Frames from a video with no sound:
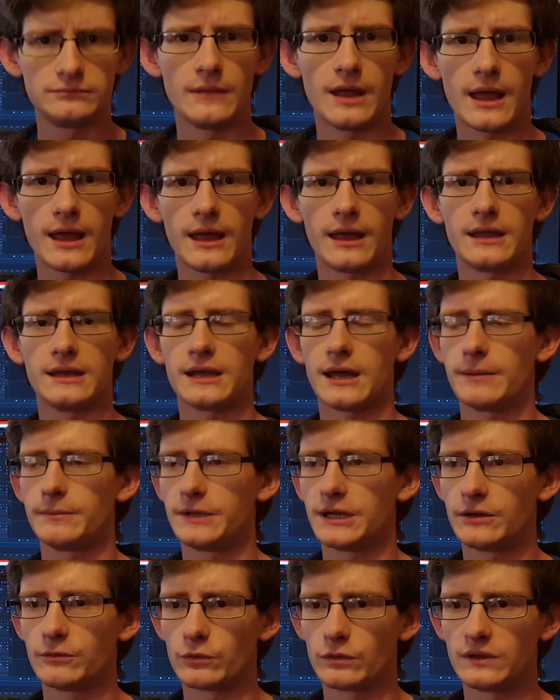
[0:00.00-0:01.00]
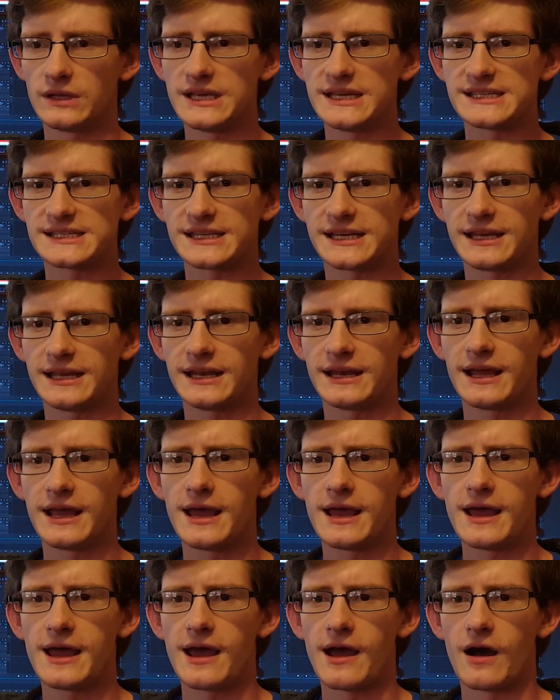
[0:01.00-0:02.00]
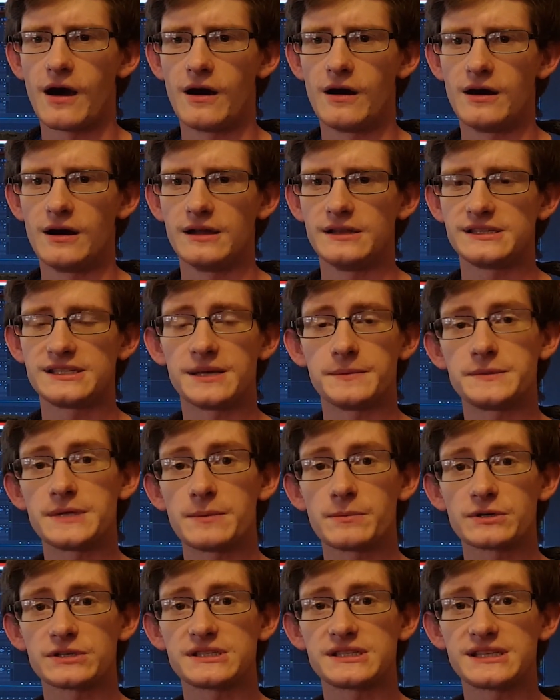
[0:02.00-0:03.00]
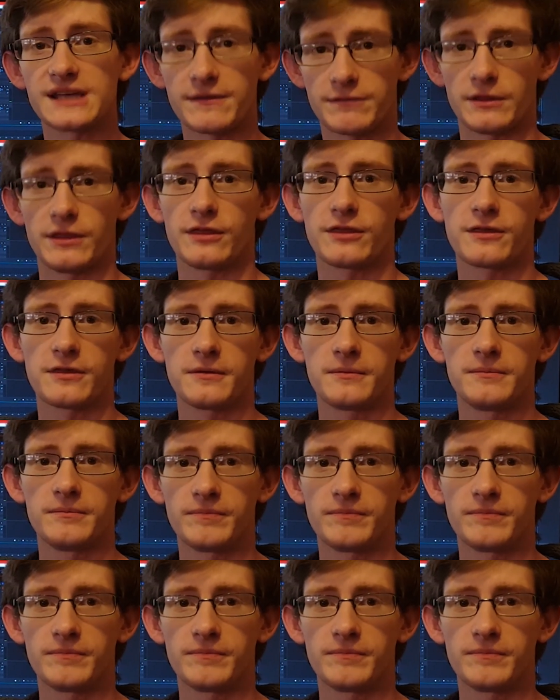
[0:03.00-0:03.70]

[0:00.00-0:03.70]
and I'm gonna release it on September 7th.